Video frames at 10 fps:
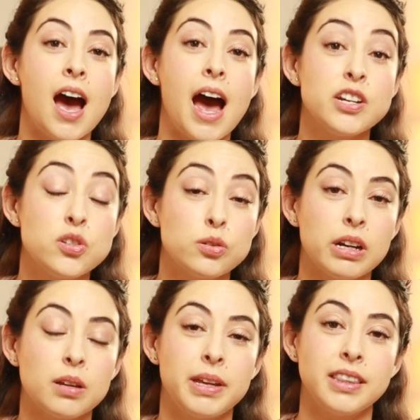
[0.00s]
I do
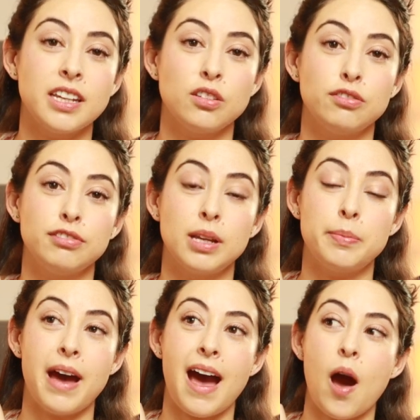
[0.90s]
recommend that you
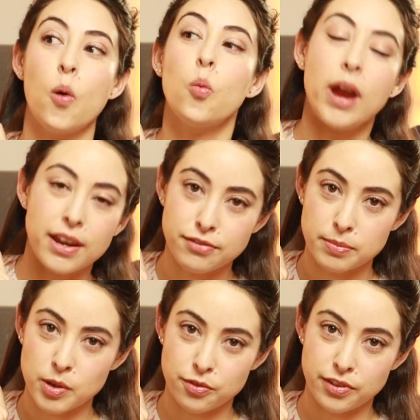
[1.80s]
flip away
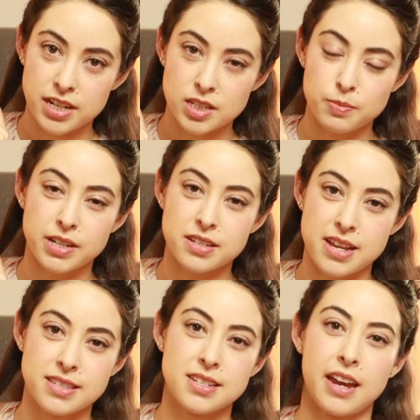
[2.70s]
from your face because
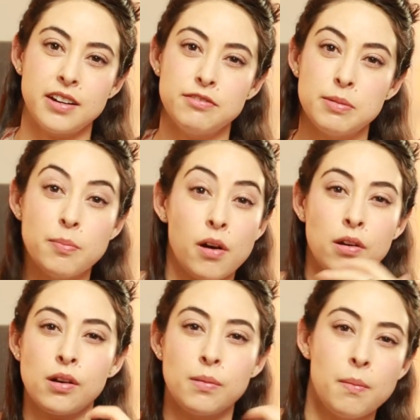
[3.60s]
that's kind of a
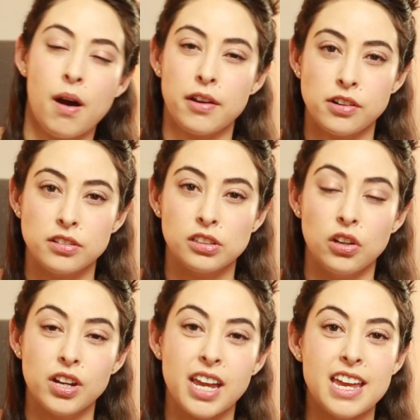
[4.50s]
more modern
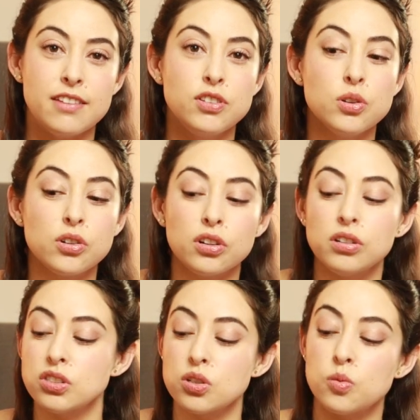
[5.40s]
look. If you
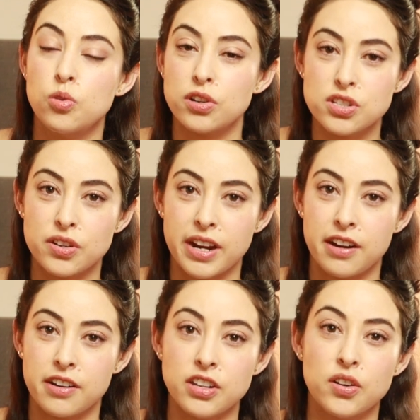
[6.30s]
curl towards your
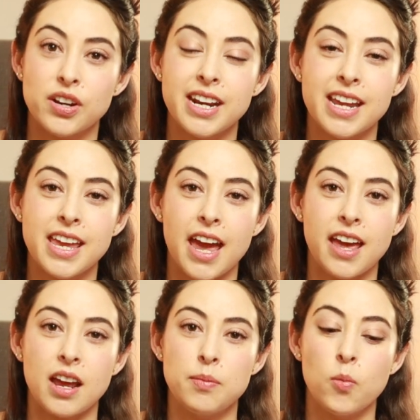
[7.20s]
hair, you're gonna
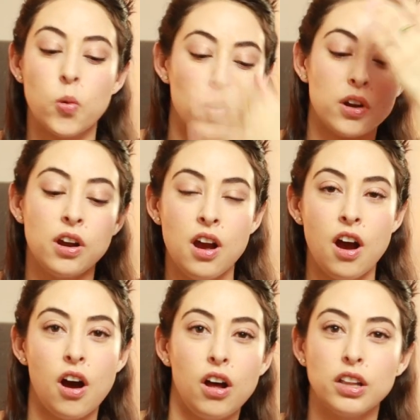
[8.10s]
get a more
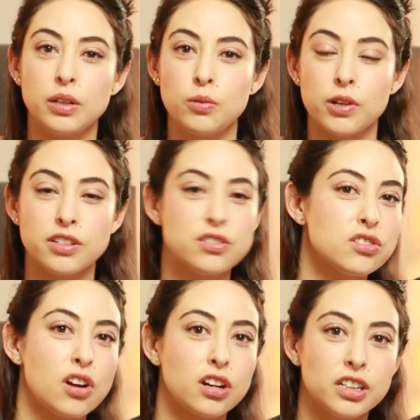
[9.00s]
Hollywood
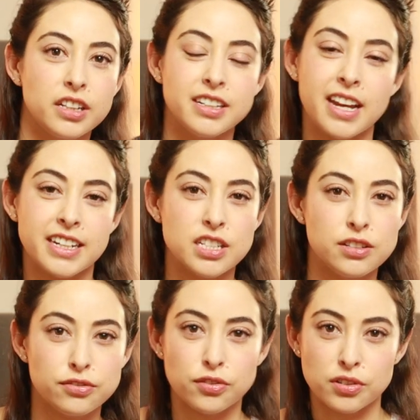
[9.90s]
starlit
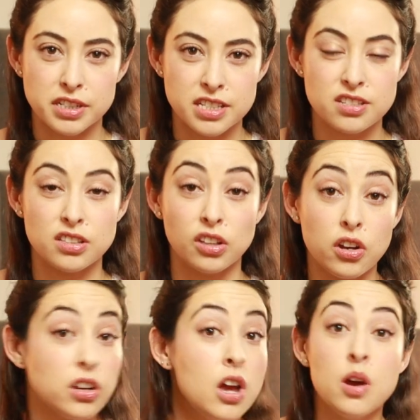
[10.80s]
1940s
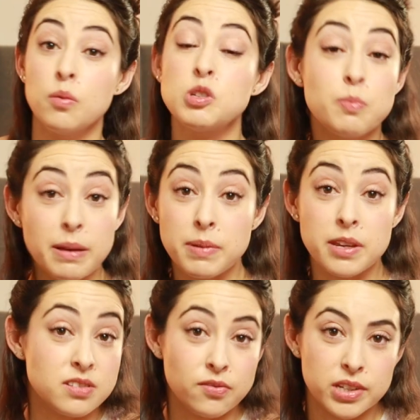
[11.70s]
look, which might
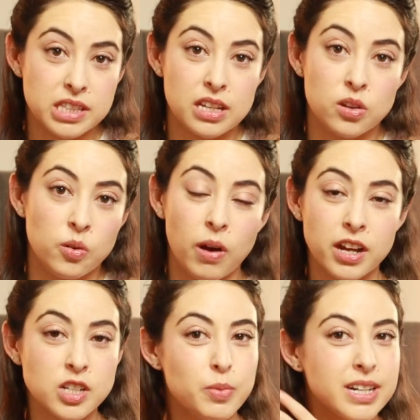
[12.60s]
be something that you
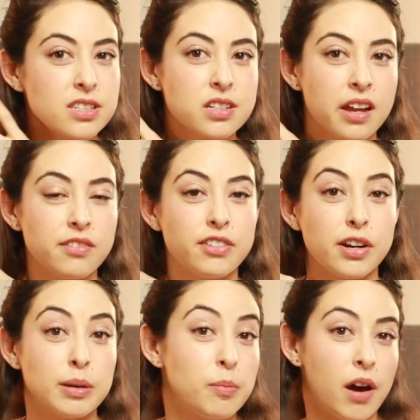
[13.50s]
want, but it's not a
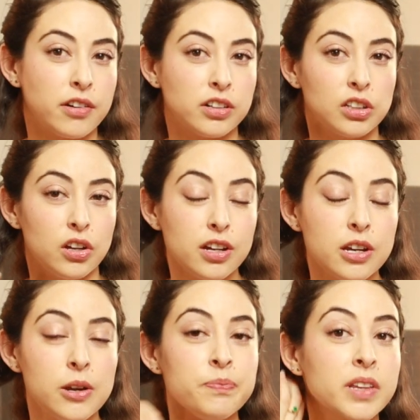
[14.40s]
very modern look.
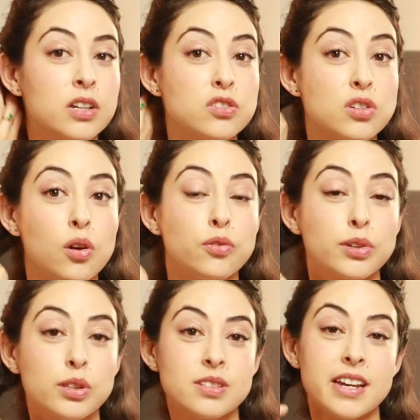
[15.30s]
So
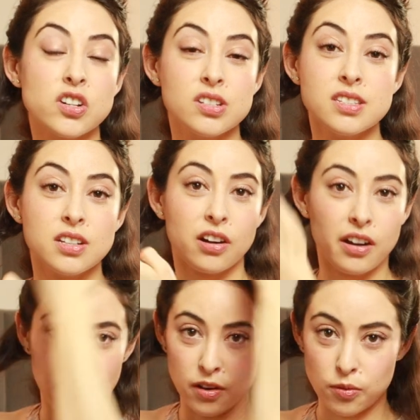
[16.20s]
for the sections that
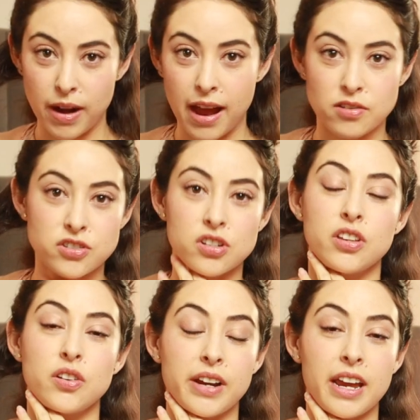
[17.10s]
are around
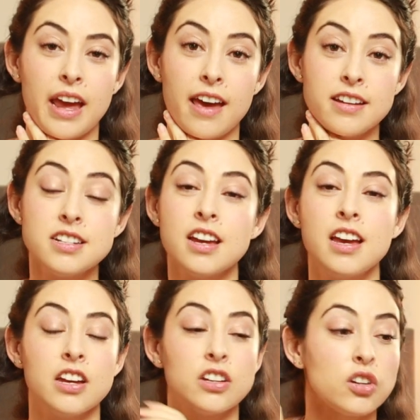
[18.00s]
your head,
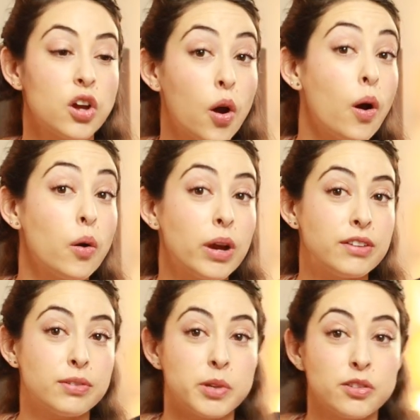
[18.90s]
go
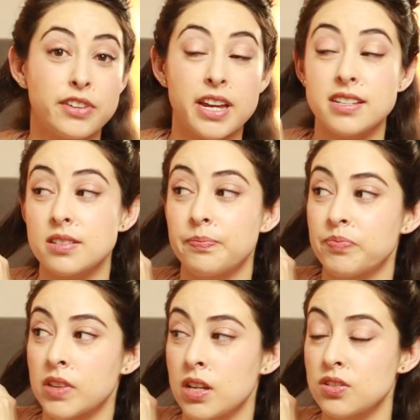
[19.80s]
away from your face.
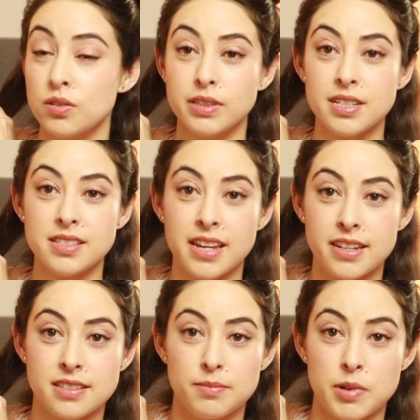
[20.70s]
So in this
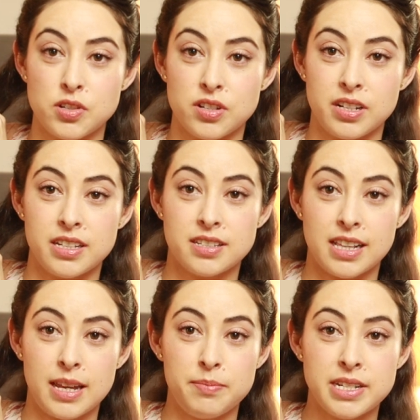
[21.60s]
case, the motion is
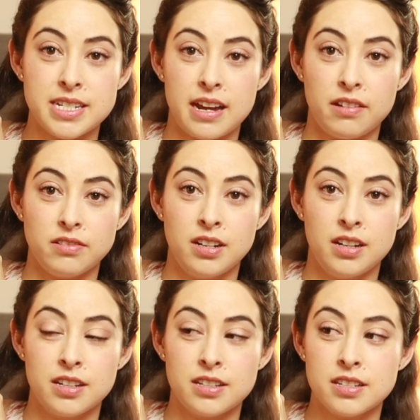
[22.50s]
clamping down,
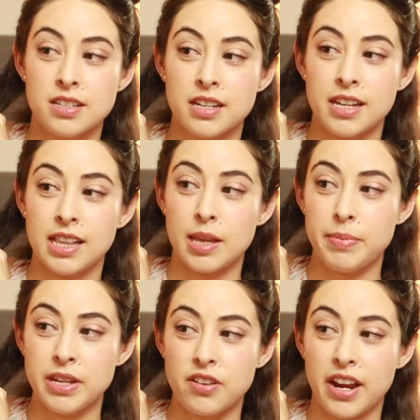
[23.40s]

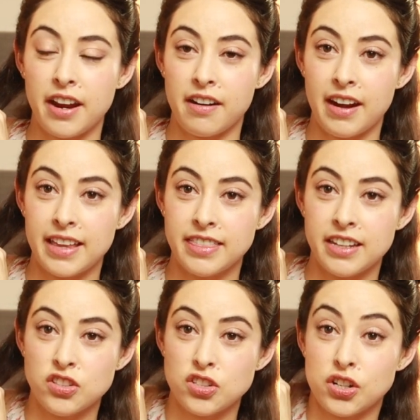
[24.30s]
clipping your hair, and
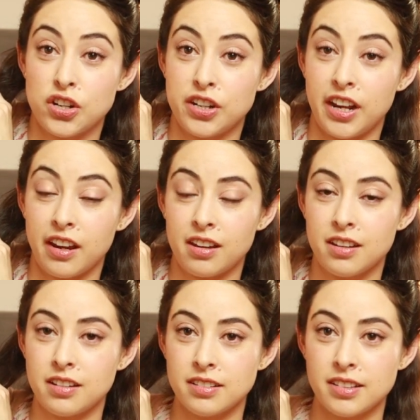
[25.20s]
then turning
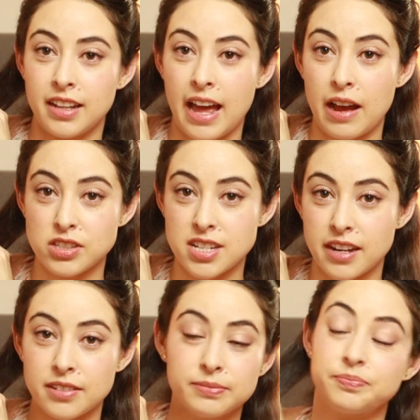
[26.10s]

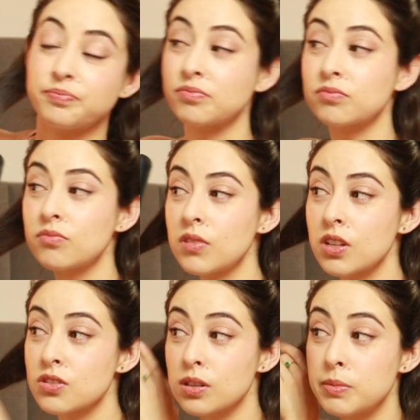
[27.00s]
outside.
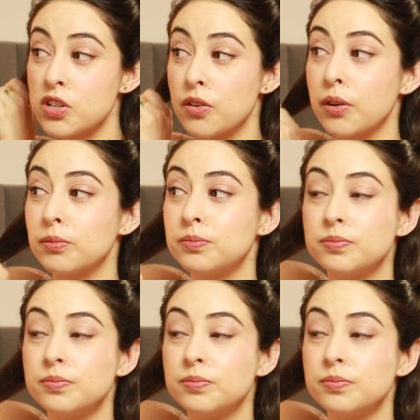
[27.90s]
So let me show you.